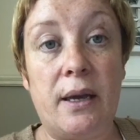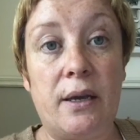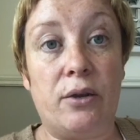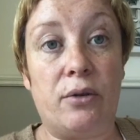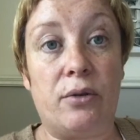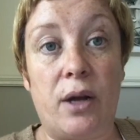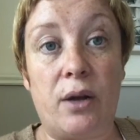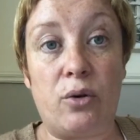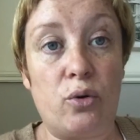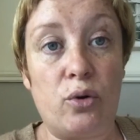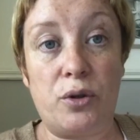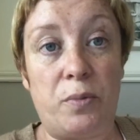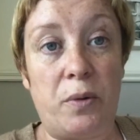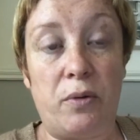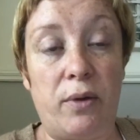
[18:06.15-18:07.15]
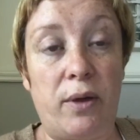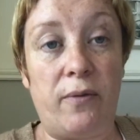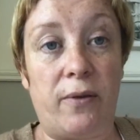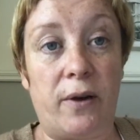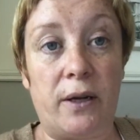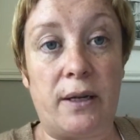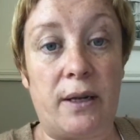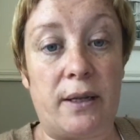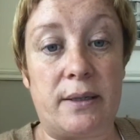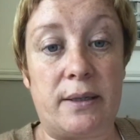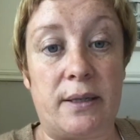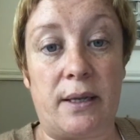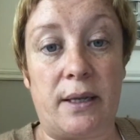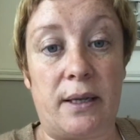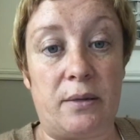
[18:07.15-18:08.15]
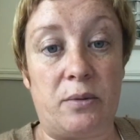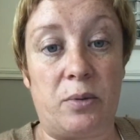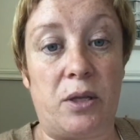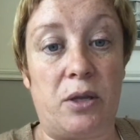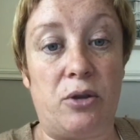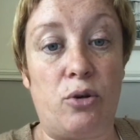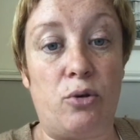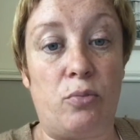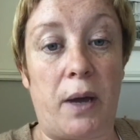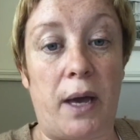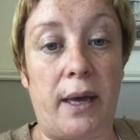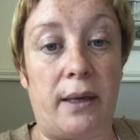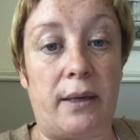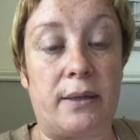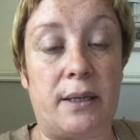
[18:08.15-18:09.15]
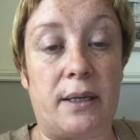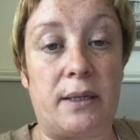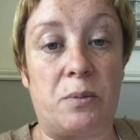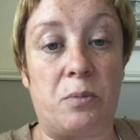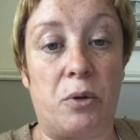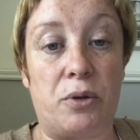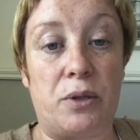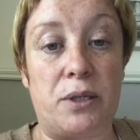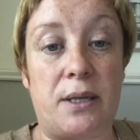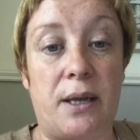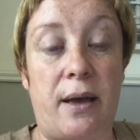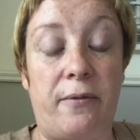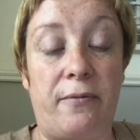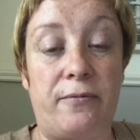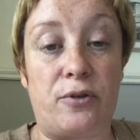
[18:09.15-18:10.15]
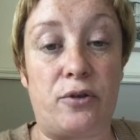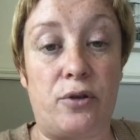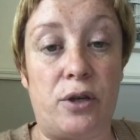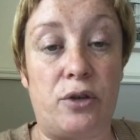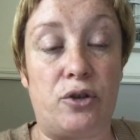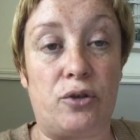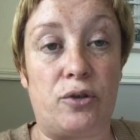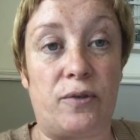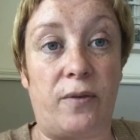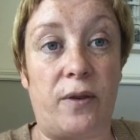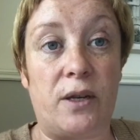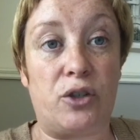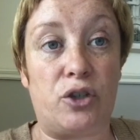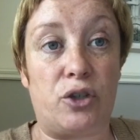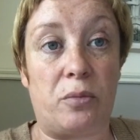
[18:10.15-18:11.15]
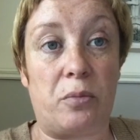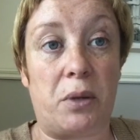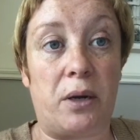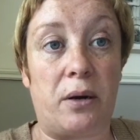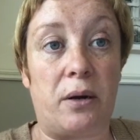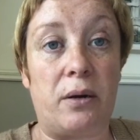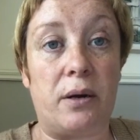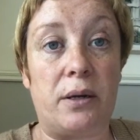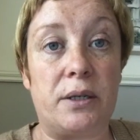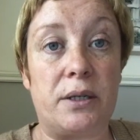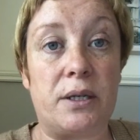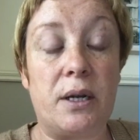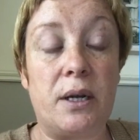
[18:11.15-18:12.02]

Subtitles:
You're not going to be refinancing things with a new bank 6 months after you just finished them in Ireland.